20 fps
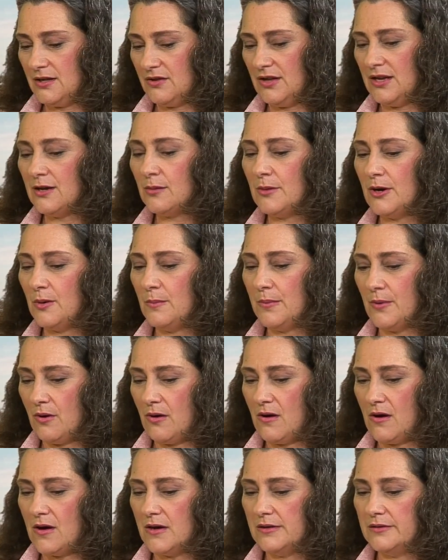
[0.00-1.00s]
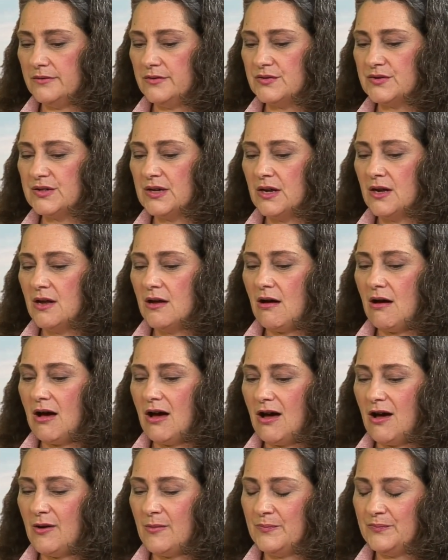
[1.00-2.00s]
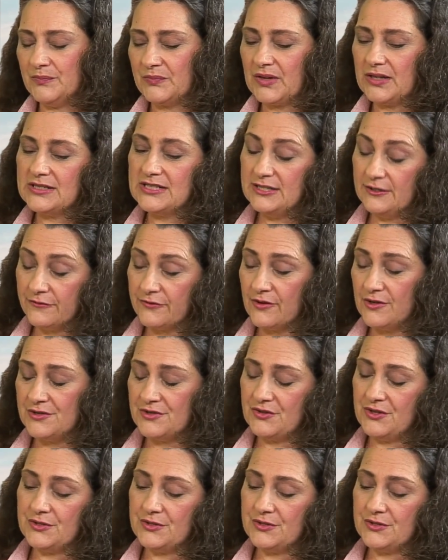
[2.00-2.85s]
thing about bonds, different